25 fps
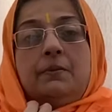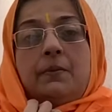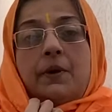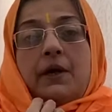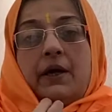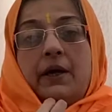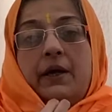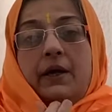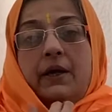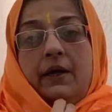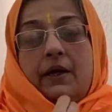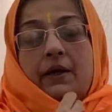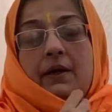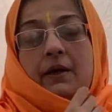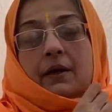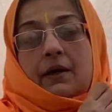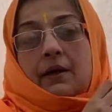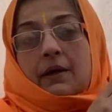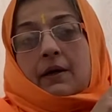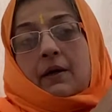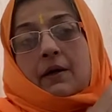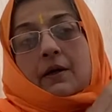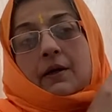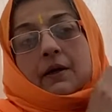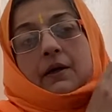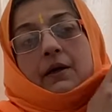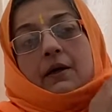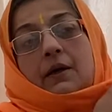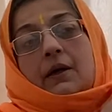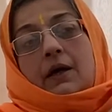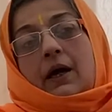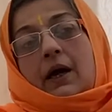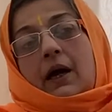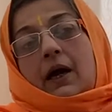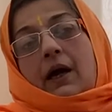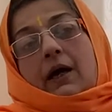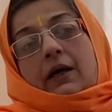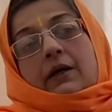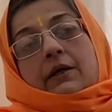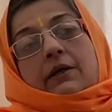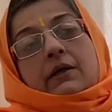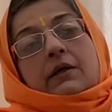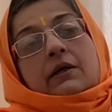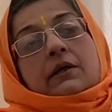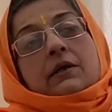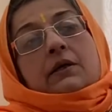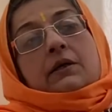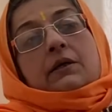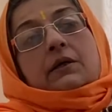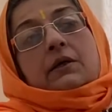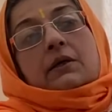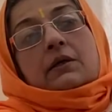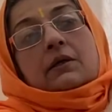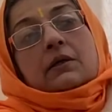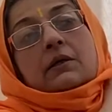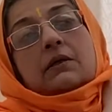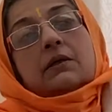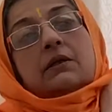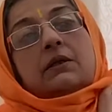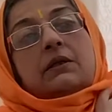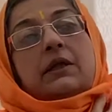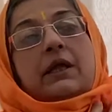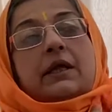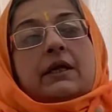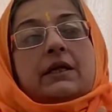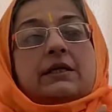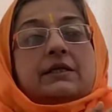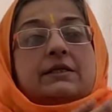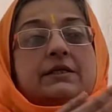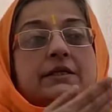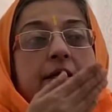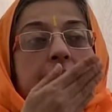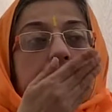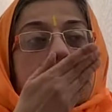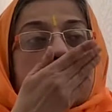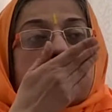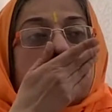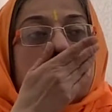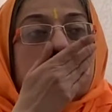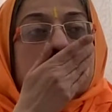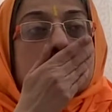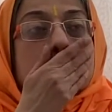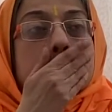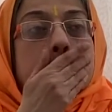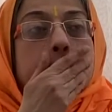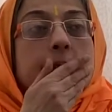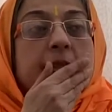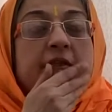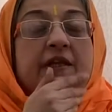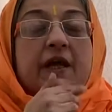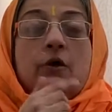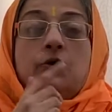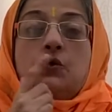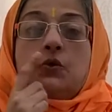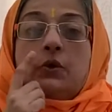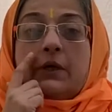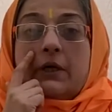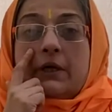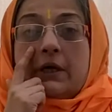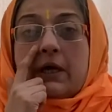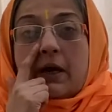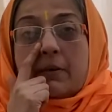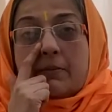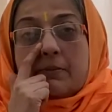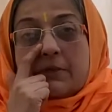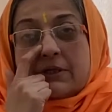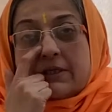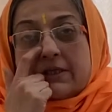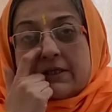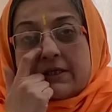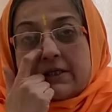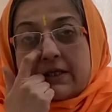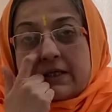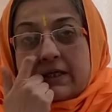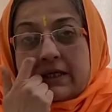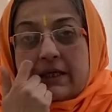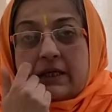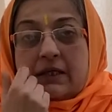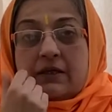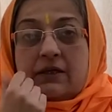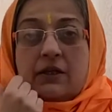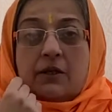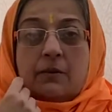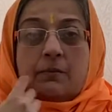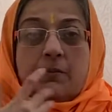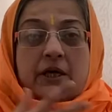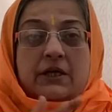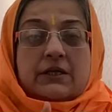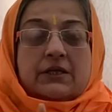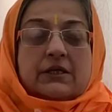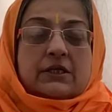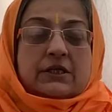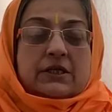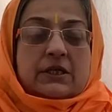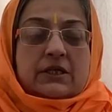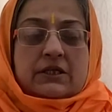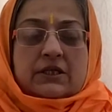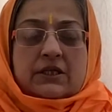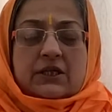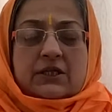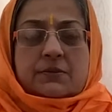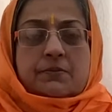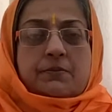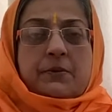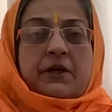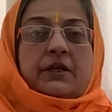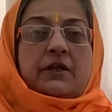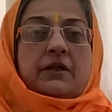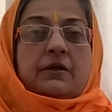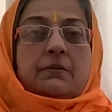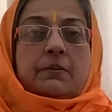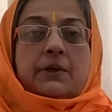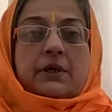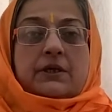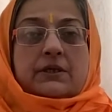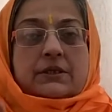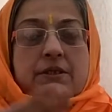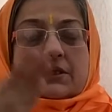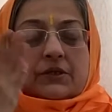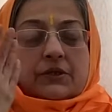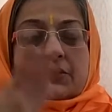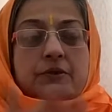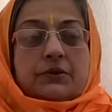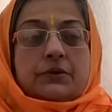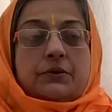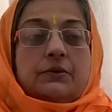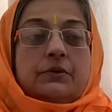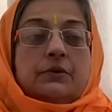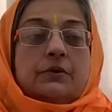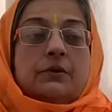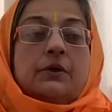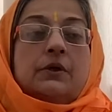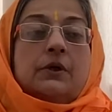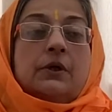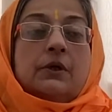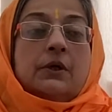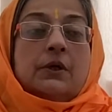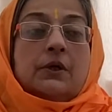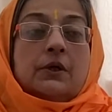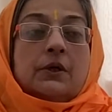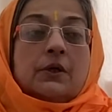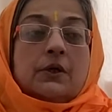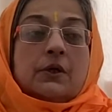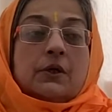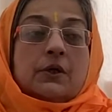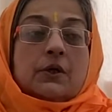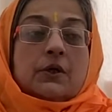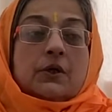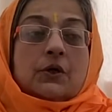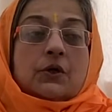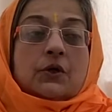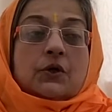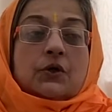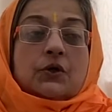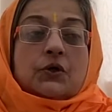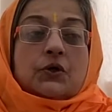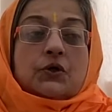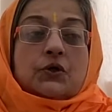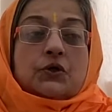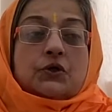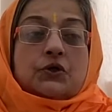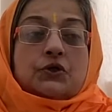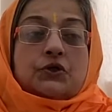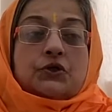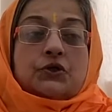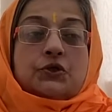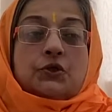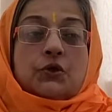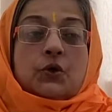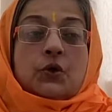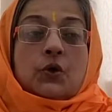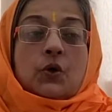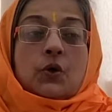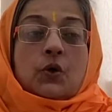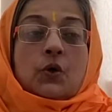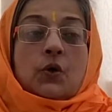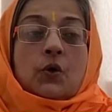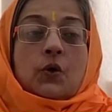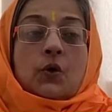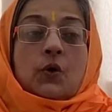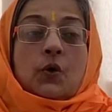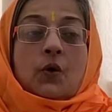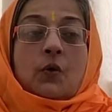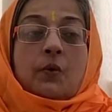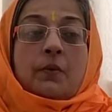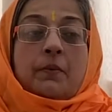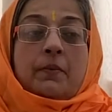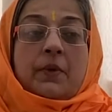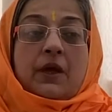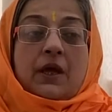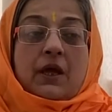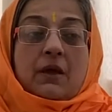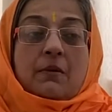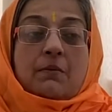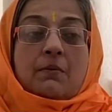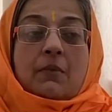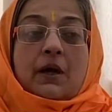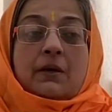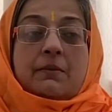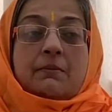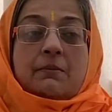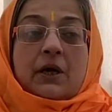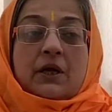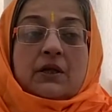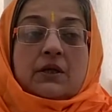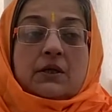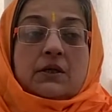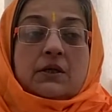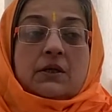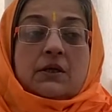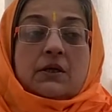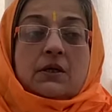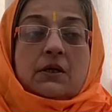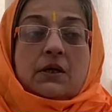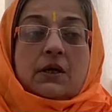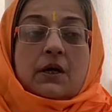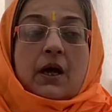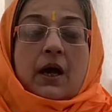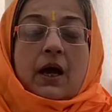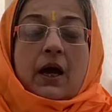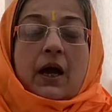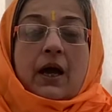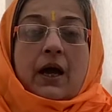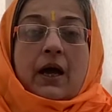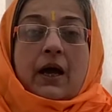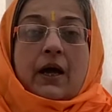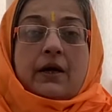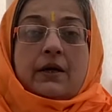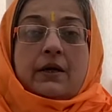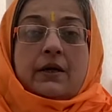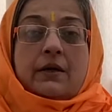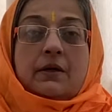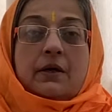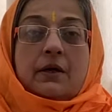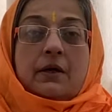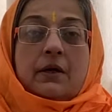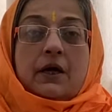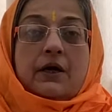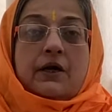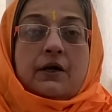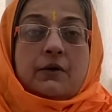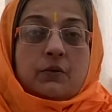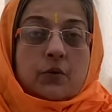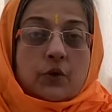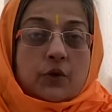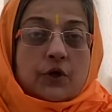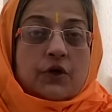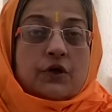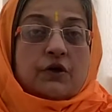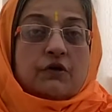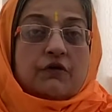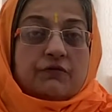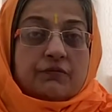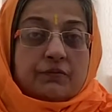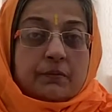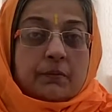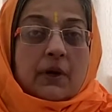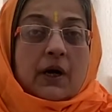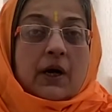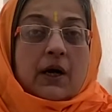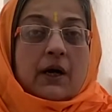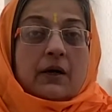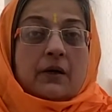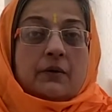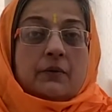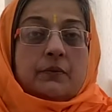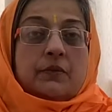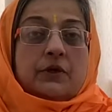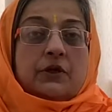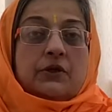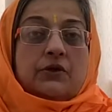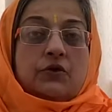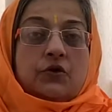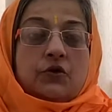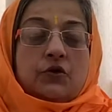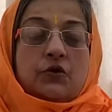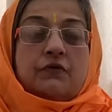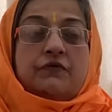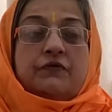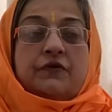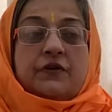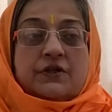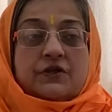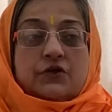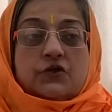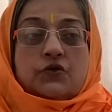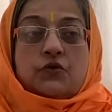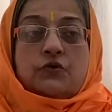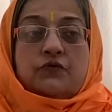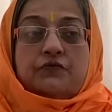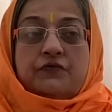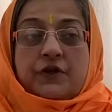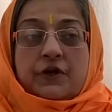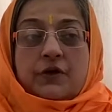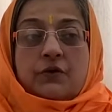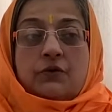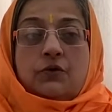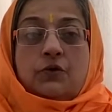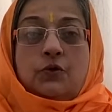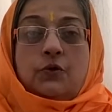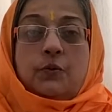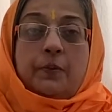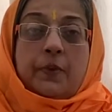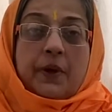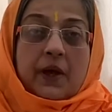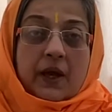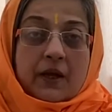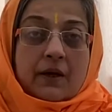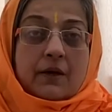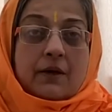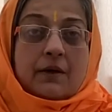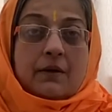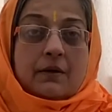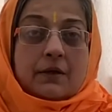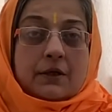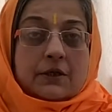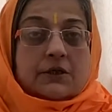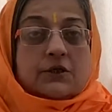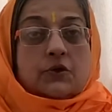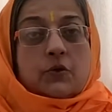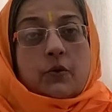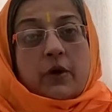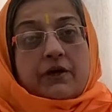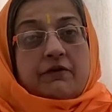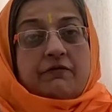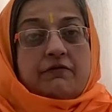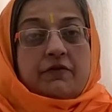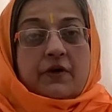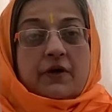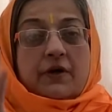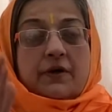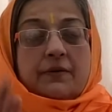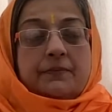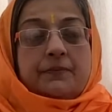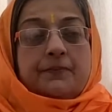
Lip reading: by. And then he said, now you can come and see the bust. He had just made the bust, you know. So me, my mother, and a devotee of Ma, we 3 of us drove down to Pain. It's quite far.